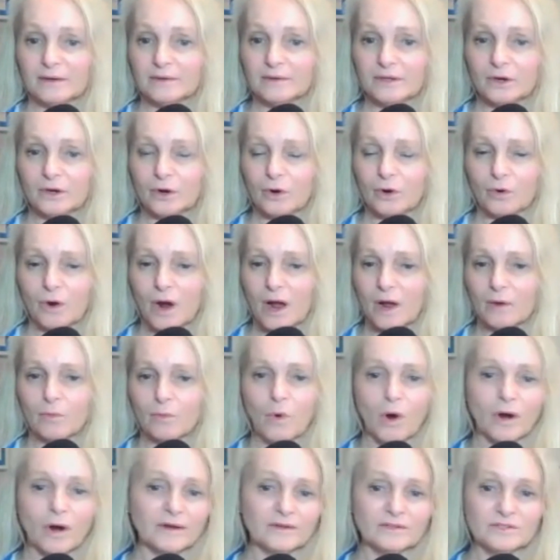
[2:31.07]
I
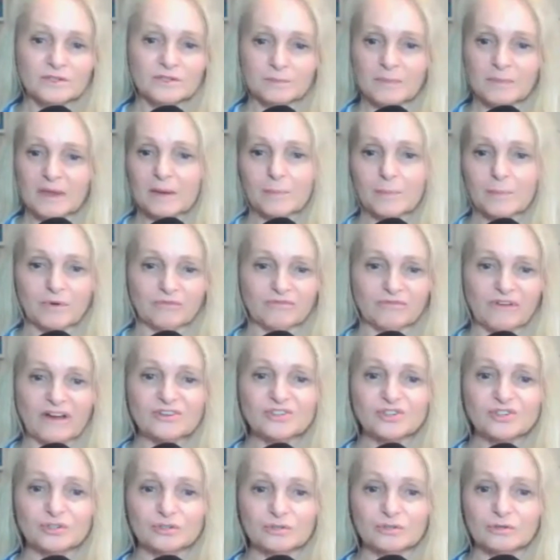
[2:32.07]
wanted to be a
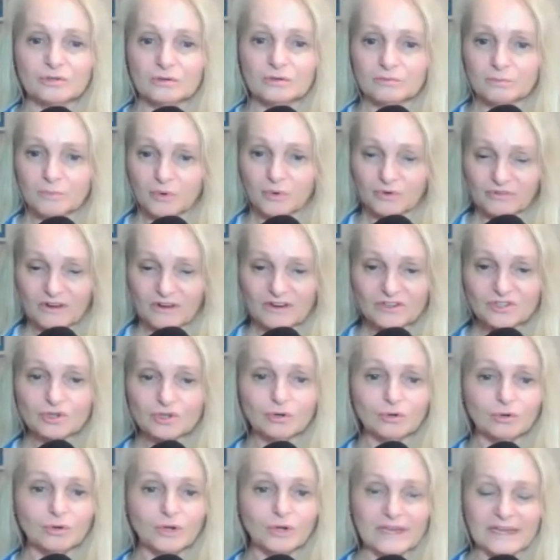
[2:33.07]

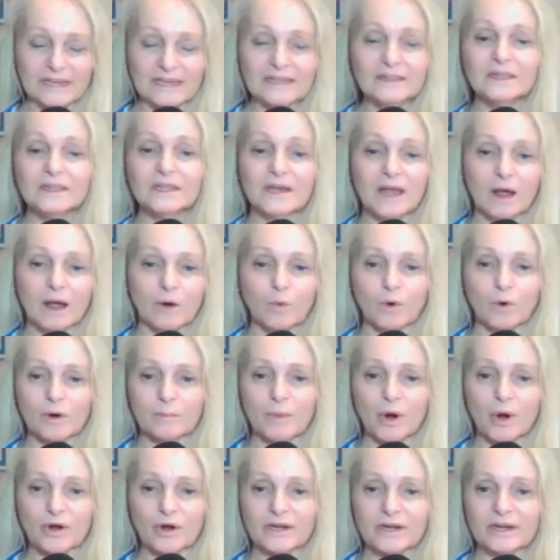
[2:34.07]
professional in the network
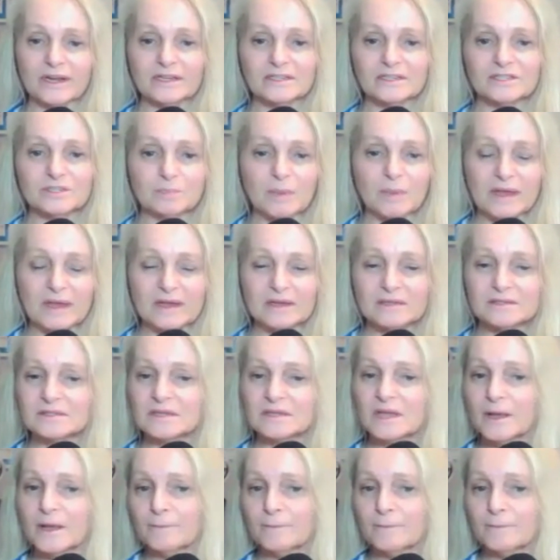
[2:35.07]
marketing space.